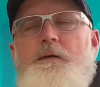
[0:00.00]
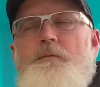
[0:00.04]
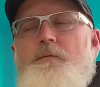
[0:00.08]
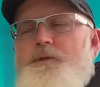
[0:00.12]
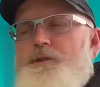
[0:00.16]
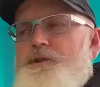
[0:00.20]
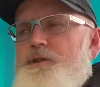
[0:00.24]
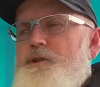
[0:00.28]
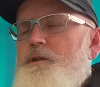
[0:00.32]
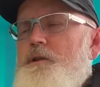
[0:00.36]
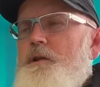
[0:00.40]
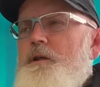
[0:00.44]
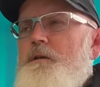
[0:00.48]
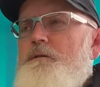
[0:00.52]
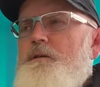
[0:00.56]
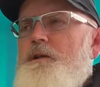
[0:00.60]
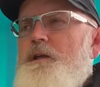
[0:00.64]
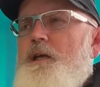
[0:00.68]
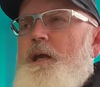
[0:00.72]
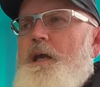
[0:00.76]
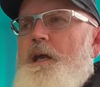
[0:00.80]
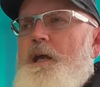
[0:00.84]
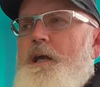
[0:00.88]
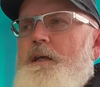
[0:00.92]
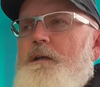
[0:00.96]
which
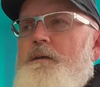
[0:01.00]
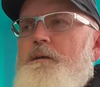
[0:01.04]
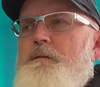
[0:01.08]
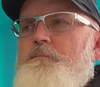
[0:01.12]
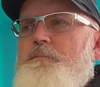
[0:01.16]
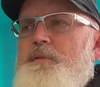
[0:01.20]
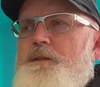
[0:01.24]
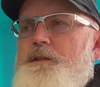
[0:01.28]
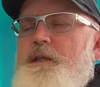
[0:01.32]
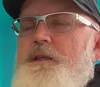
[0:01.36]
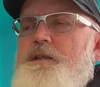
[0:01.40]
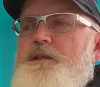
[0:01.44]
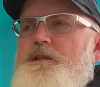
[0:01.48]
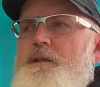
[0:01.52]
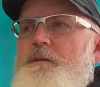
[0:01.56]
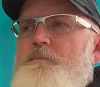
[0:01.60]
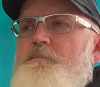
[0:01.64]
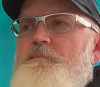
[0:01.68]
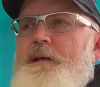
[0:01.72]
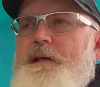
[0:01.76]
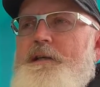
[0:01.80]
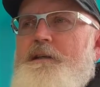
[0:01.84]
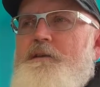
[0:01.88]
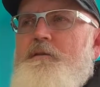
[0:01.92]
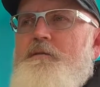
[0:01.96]
can potentially
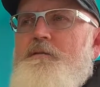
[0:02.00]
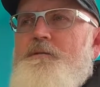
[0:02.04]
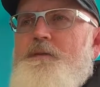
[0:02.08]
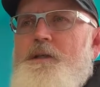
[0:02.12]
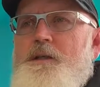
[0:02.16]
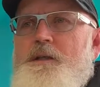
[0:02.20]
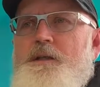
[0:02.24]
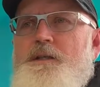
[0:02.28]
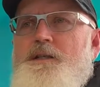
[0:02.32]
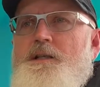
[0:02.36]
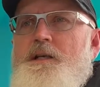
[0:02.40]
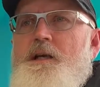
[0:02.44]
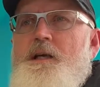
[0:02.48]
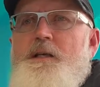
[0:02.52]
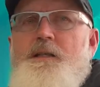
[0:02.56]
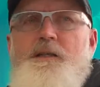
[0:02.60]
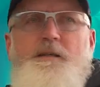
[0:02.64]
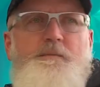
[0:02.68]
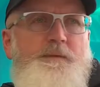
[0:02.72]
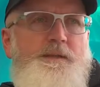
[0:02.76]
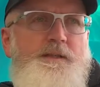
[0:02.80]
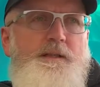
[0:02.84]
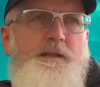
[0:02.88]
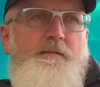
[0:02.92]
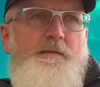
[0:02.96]
impact on the design, the
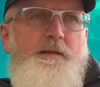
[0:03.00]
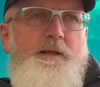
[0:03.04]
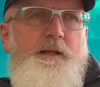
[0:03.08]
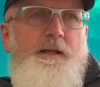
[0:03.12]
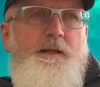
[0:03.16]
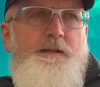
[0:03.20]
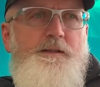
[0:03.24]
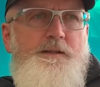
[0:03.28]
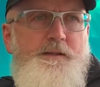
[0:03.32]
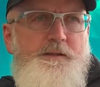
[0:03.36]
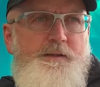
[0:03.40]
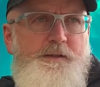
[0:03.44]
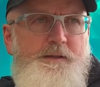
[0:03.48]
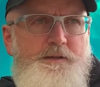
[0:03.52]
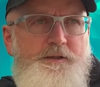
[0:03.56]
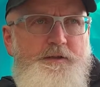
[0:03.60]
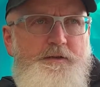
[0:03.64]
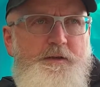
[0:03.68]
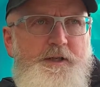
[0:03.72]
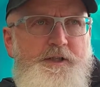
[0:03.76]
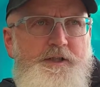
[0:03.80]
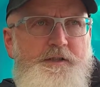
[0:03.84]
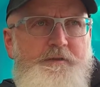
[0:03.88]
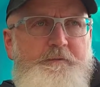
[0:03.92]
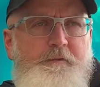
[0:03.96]
materiality, and the
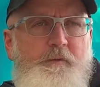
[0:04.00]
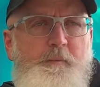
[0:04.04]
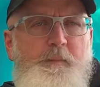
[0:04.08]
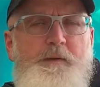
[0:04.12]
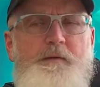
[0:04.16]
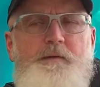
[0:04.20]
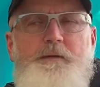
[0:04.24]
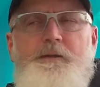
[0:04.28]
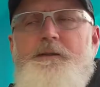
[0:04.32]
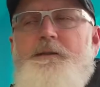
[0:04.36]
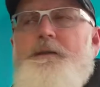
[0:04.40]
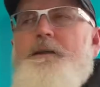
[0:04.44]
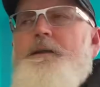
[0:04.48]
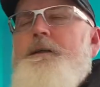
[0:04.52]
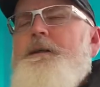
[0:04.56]
construction of a building.